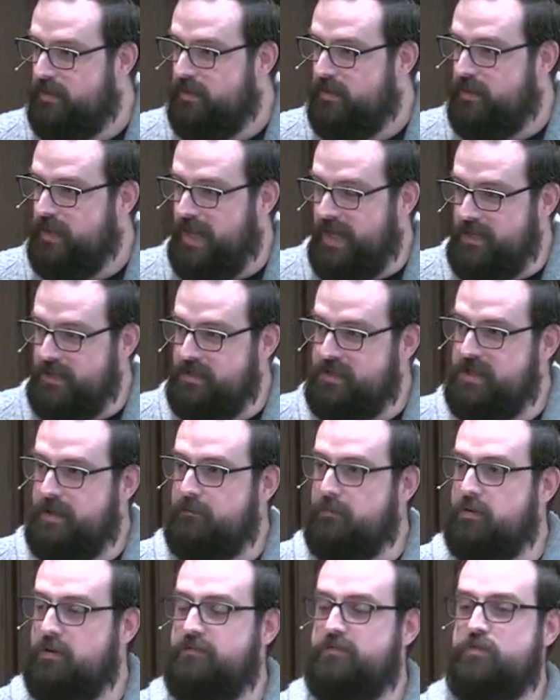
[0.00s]
In
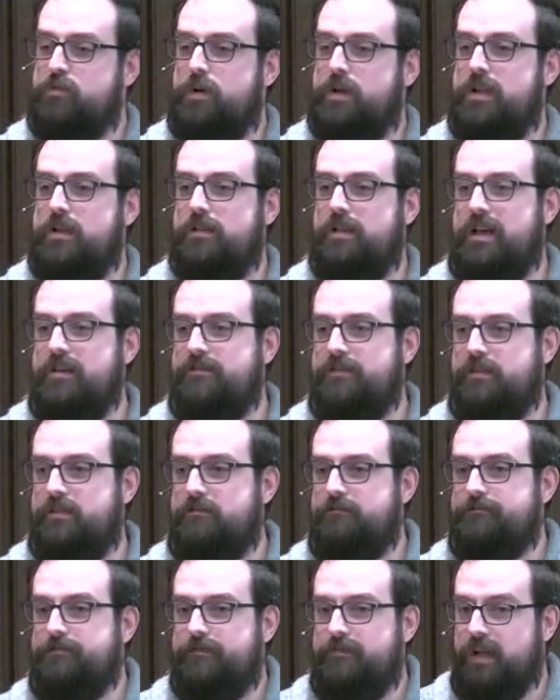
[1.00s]
December of 2011,
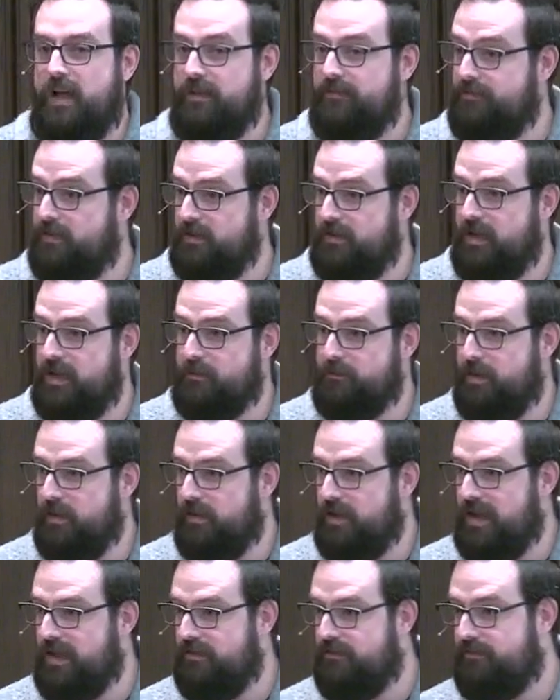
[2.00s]
I felt like my
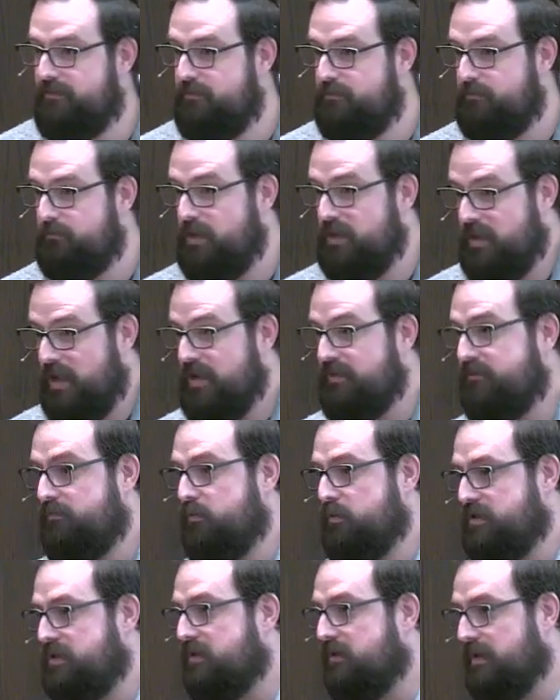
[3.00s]
life
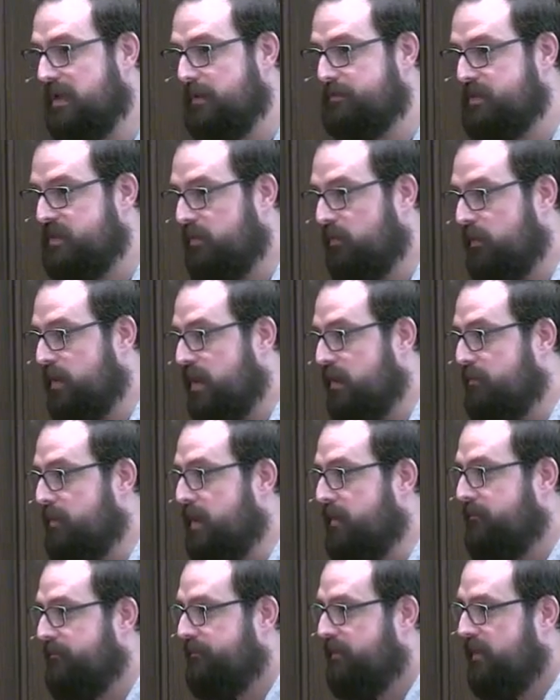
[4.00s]
was collapsing around me.
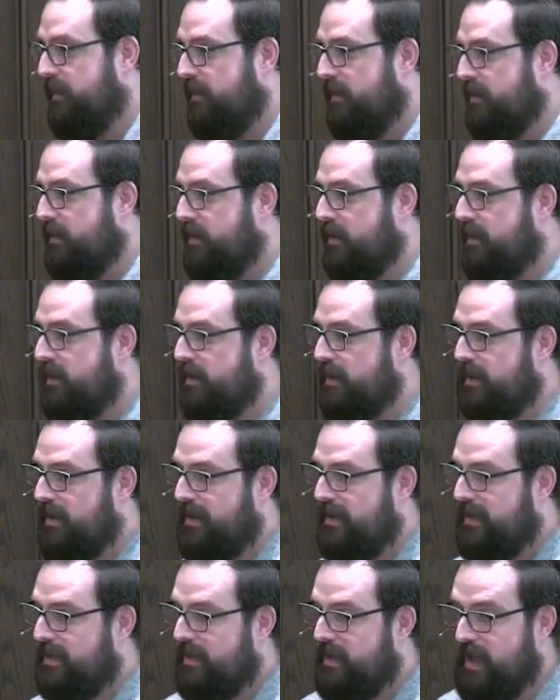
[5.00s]

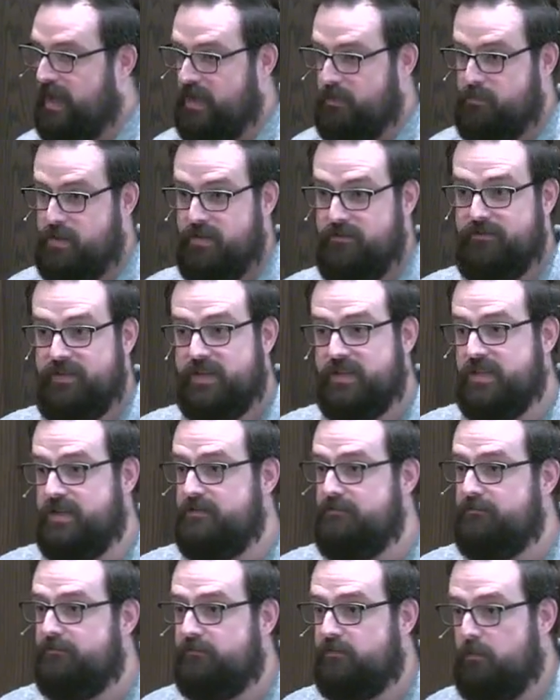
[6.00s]
I had been evicted
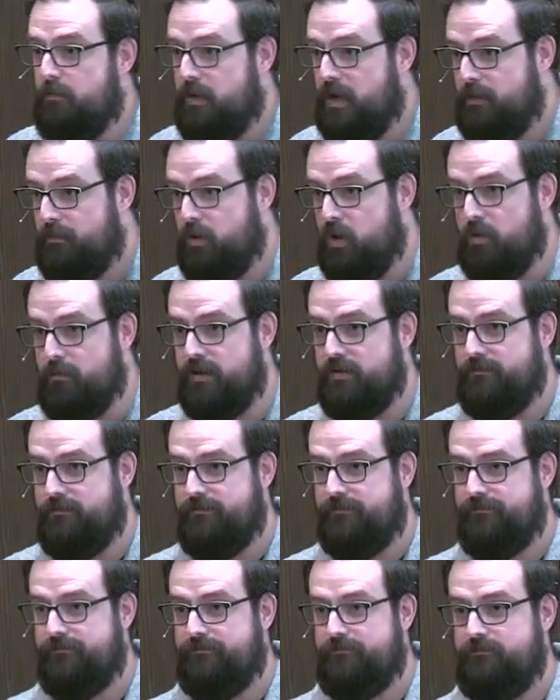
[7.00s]
from my apartment.
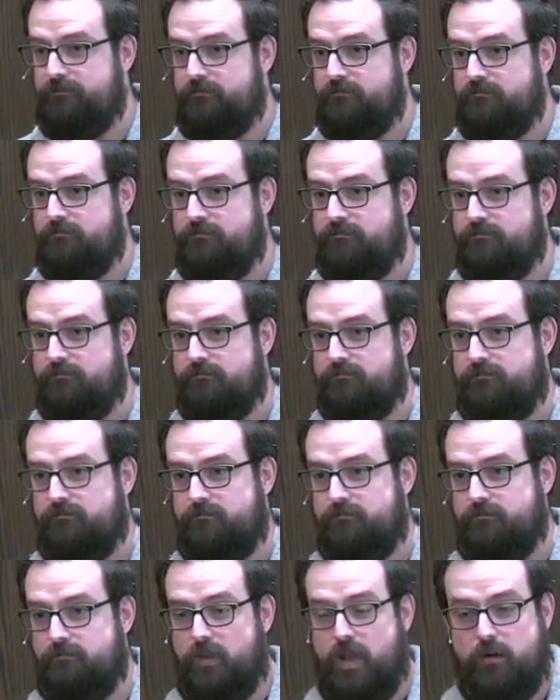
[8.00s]

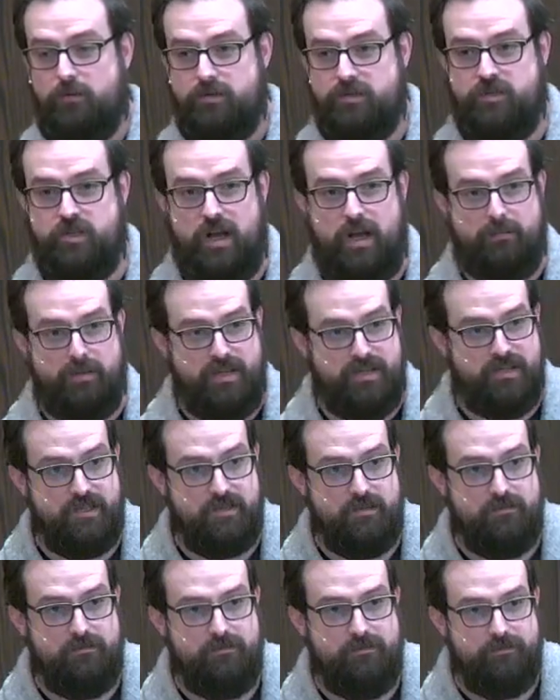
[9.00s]
I was jobless.
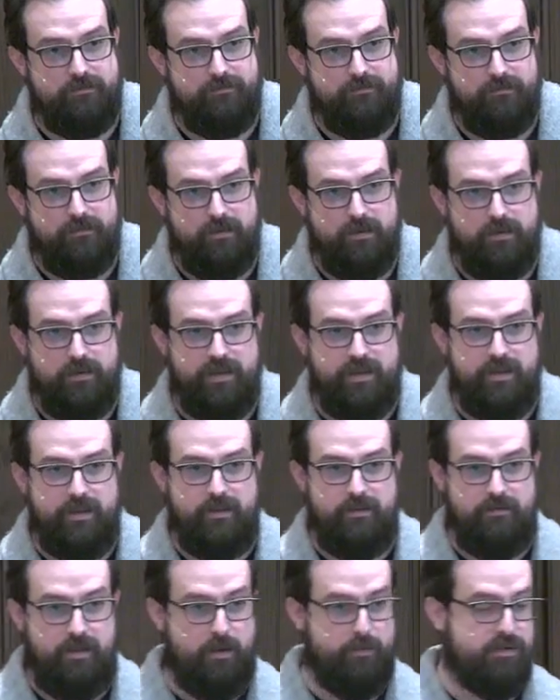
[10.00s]

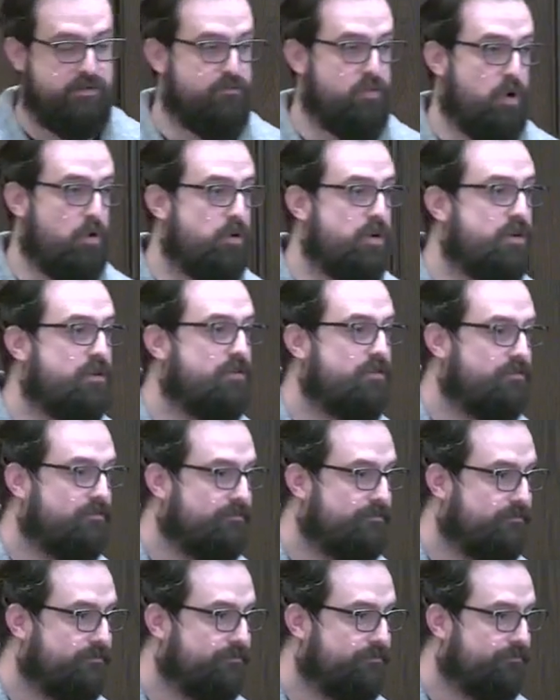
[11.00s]
I was broke.
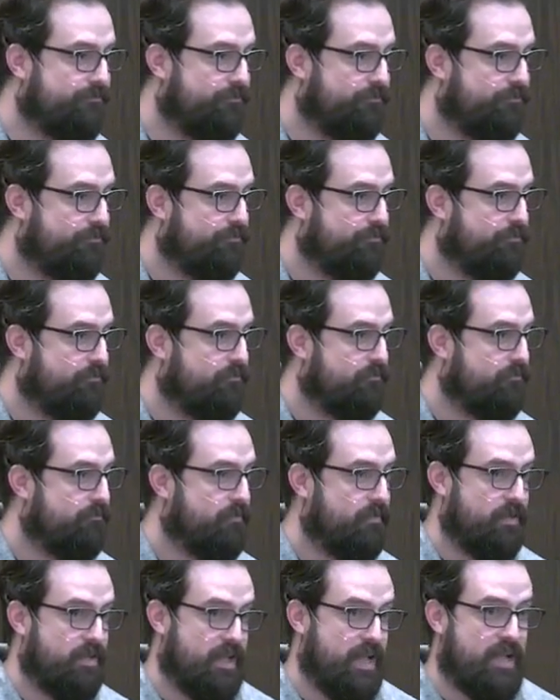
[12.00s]

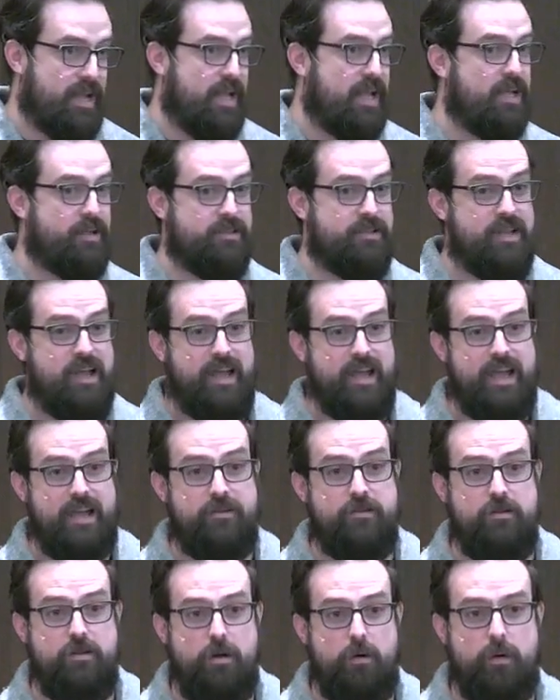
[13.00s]
And I had
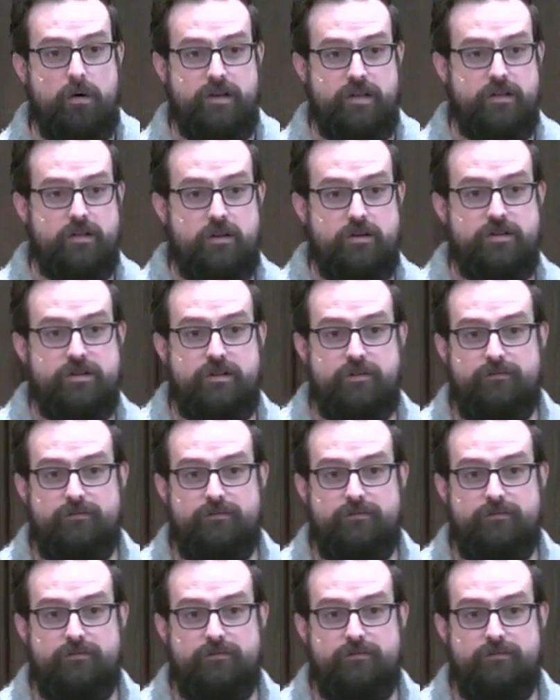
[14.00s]
no one to turn to.